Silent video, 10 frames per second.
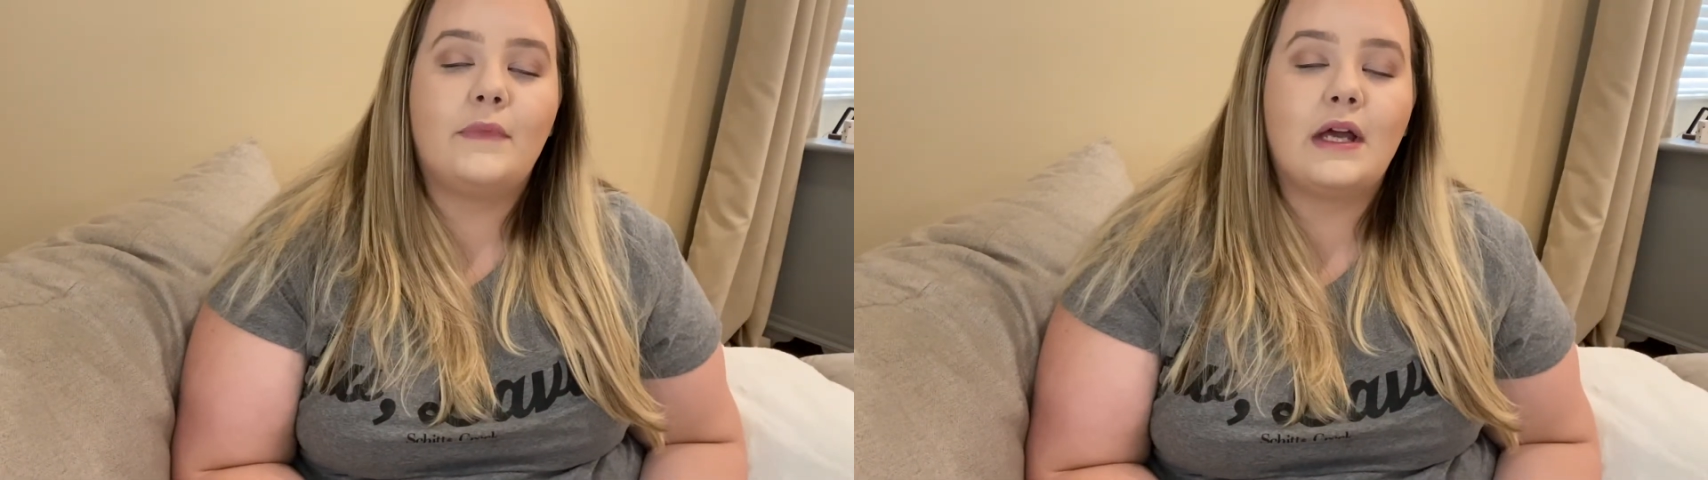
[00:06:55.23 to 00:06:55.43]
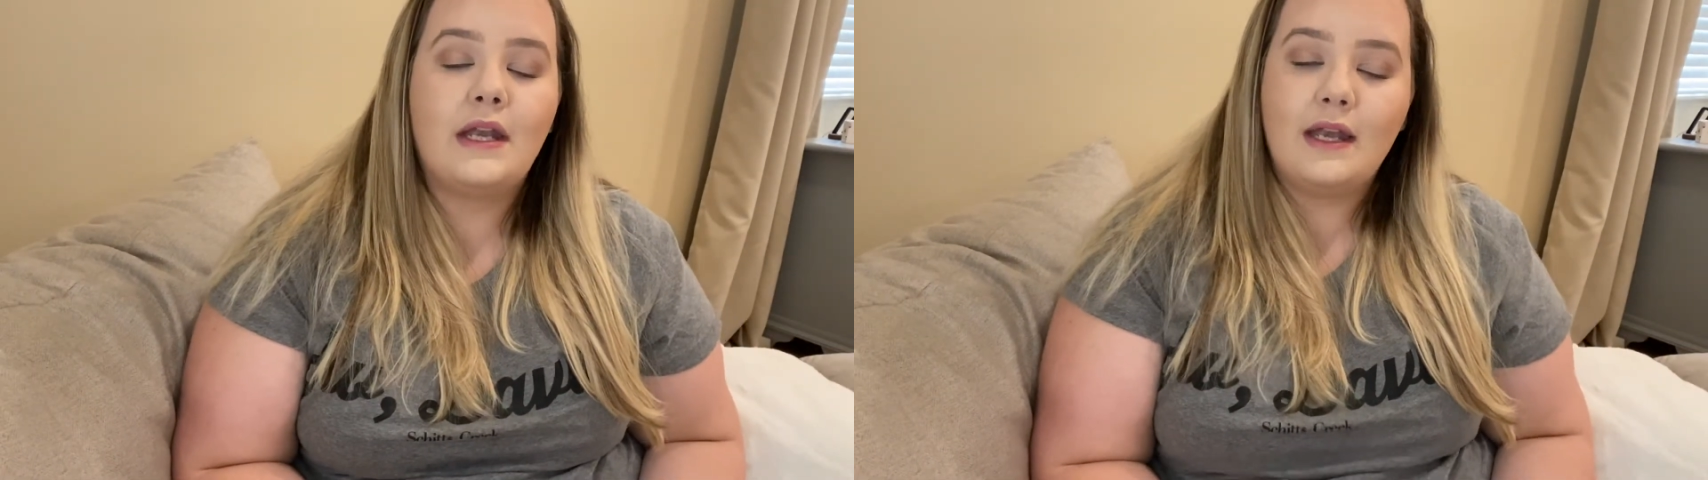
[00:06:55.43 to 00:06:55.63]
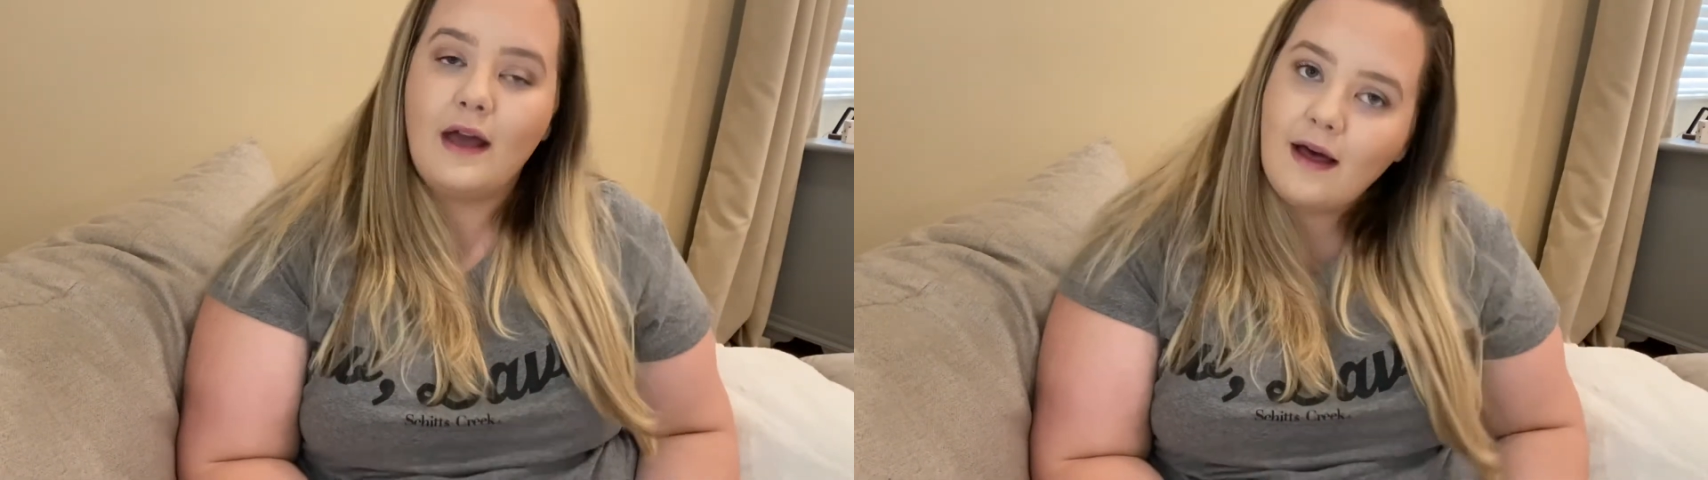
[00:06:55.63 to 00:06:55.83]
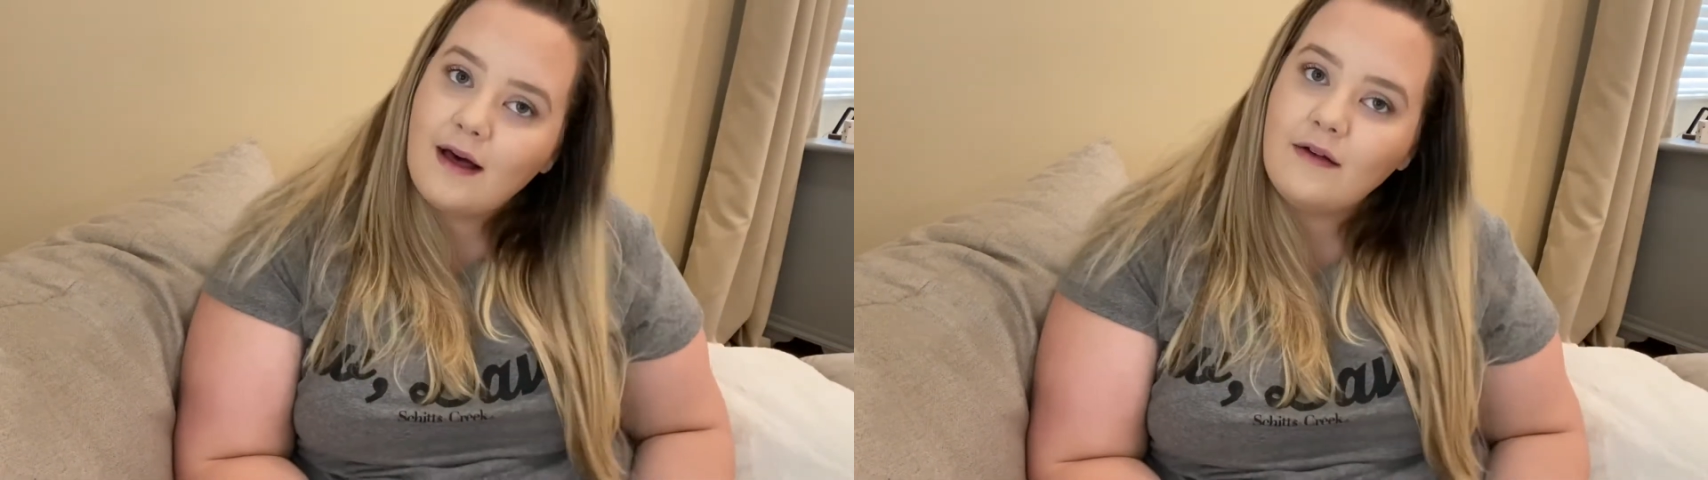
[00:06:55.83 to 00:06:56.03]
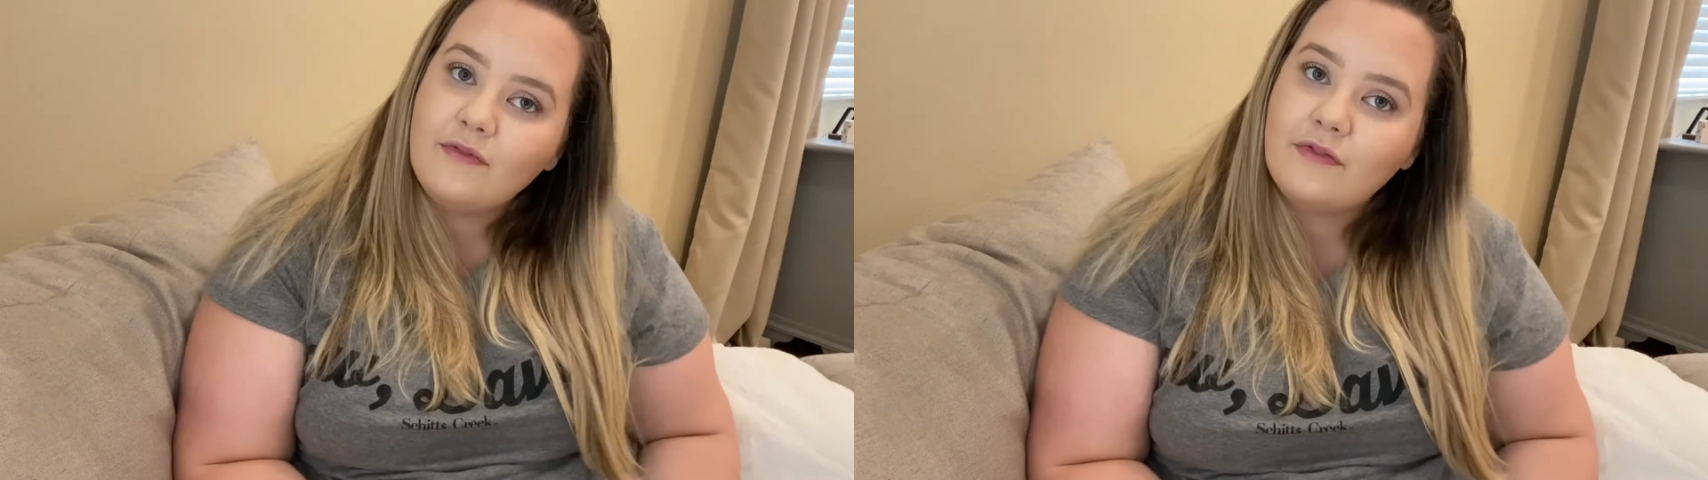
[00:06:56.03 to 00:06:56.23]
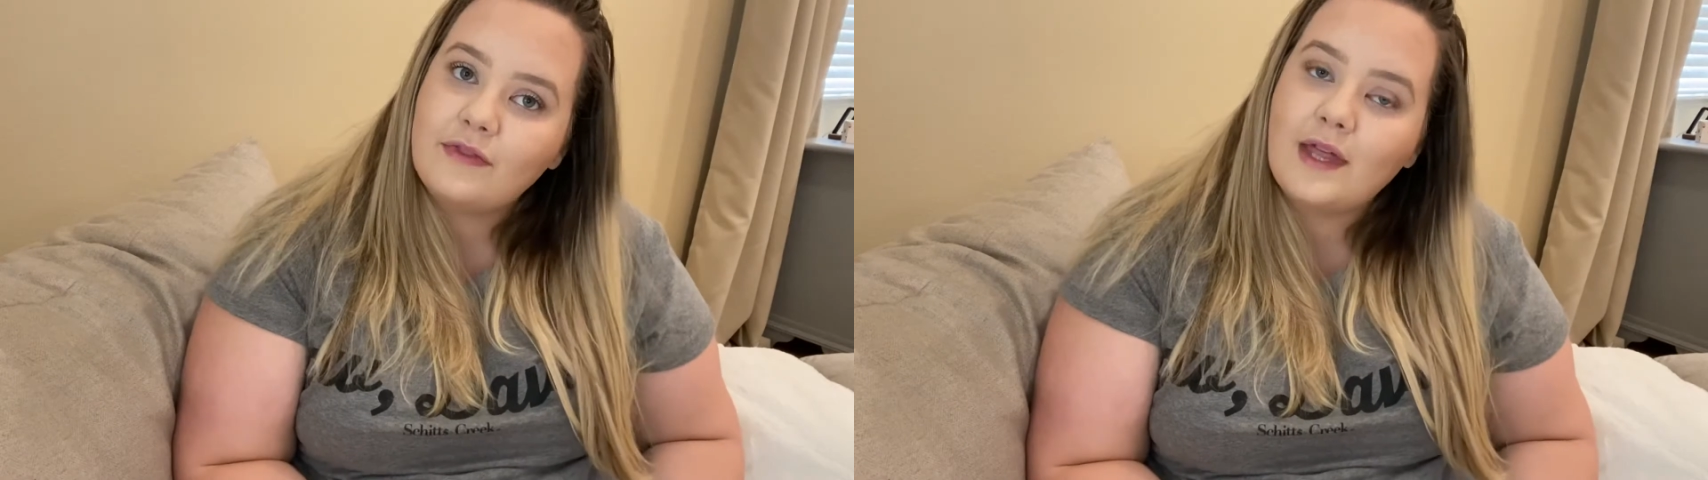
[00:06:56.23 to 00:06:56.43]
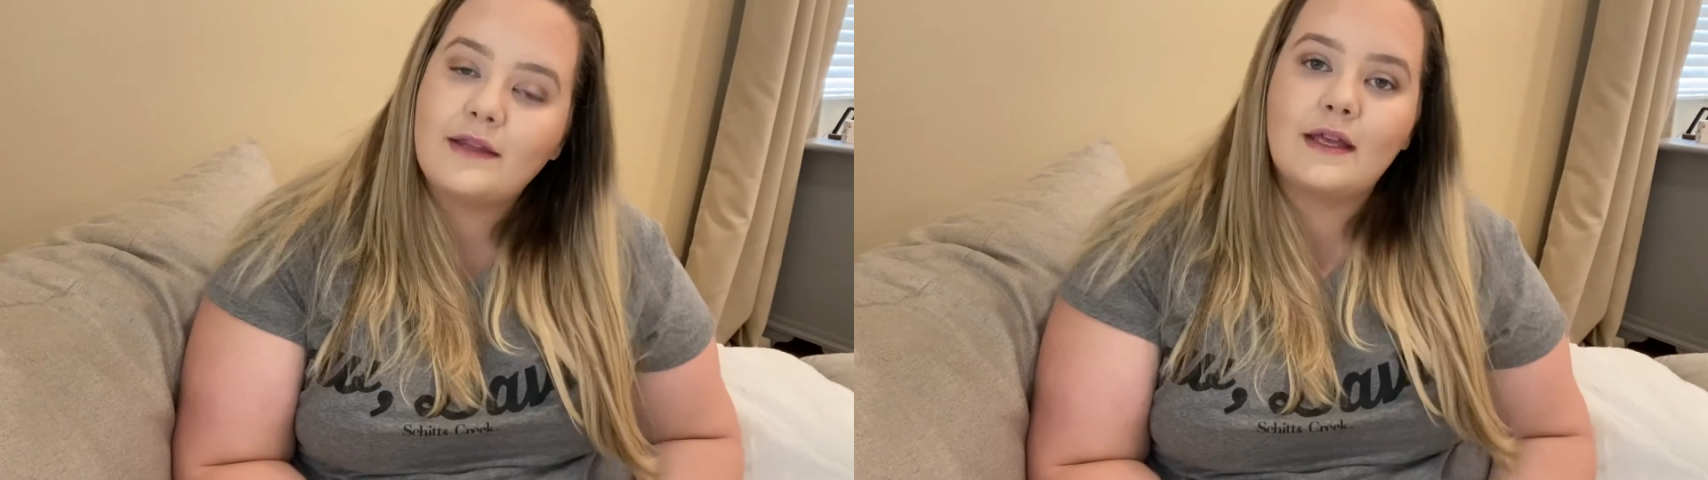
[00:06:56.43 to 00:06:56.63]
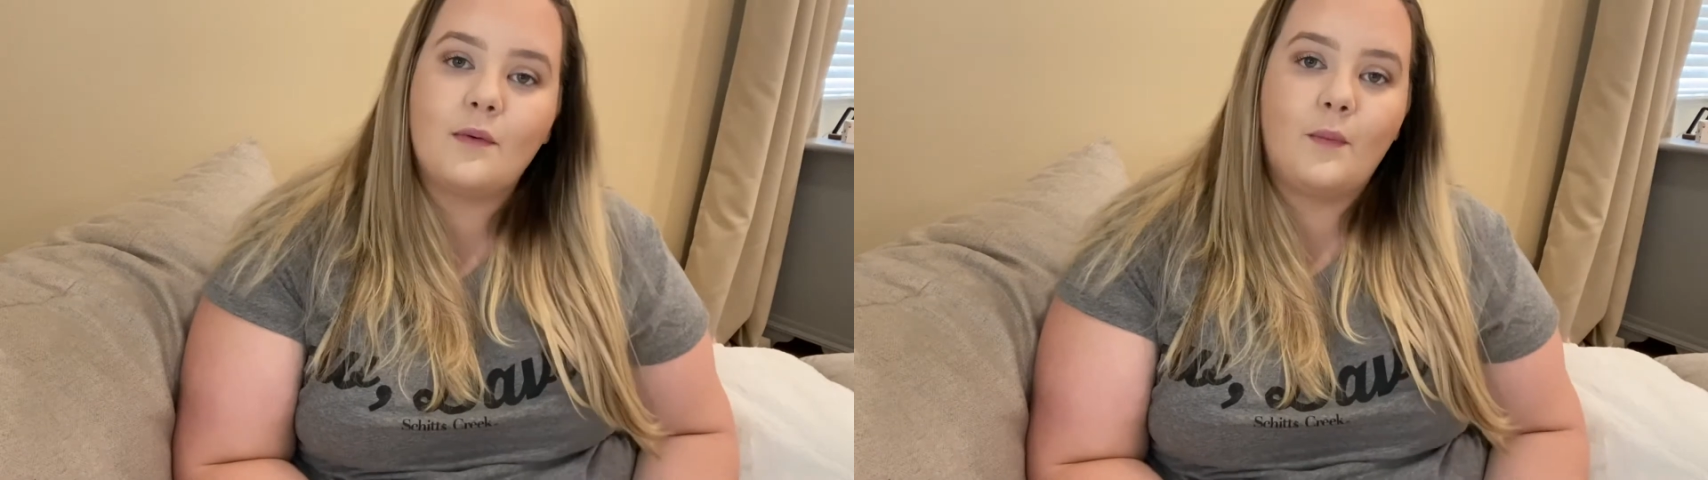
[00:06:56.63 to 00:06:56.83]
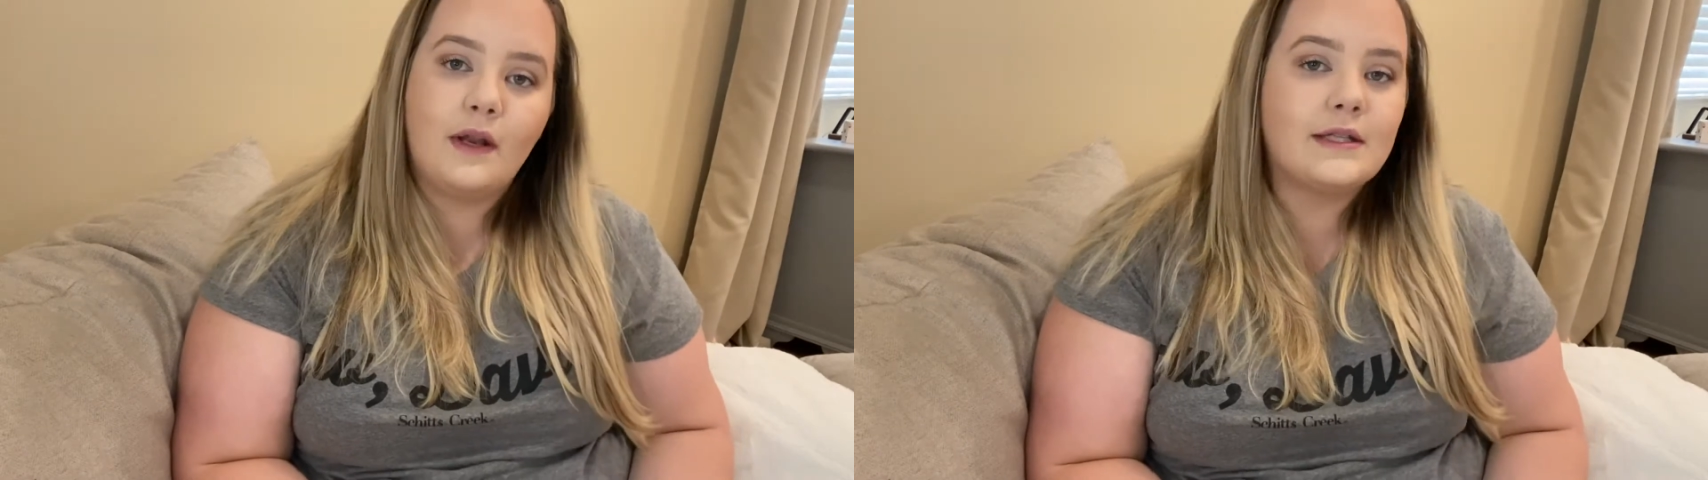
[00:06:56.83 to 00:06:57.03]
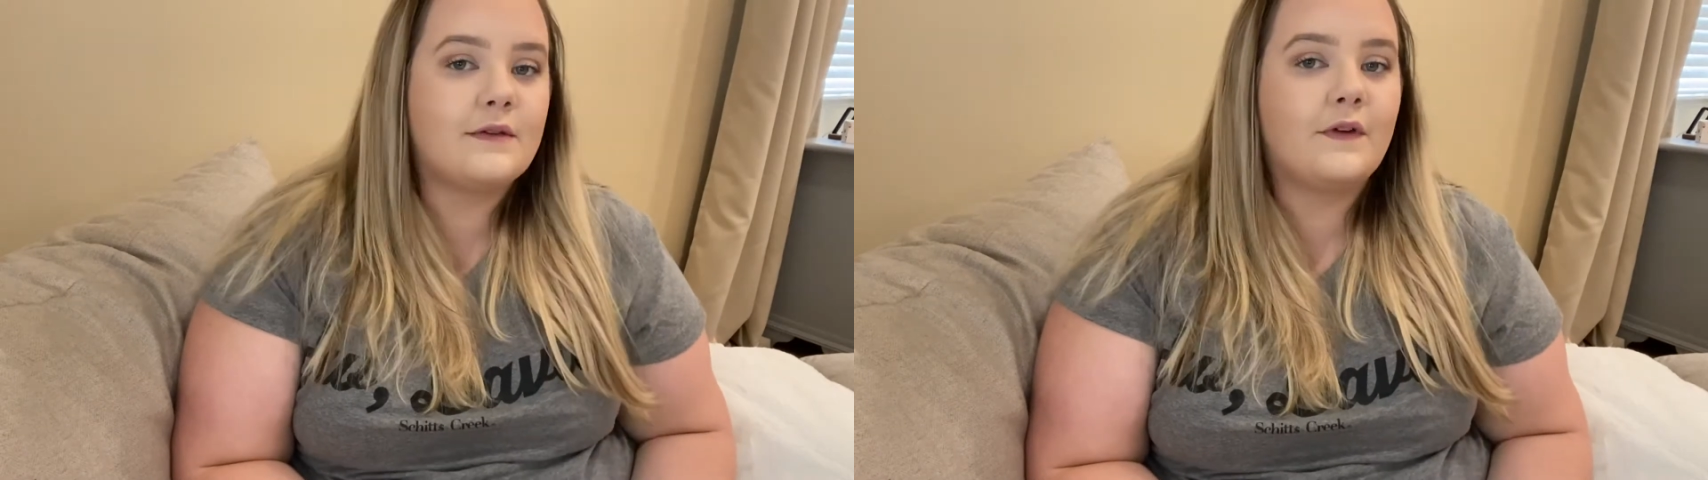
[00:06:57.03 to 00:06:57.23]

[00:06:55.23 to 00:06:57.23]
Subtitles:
enough that they wanted to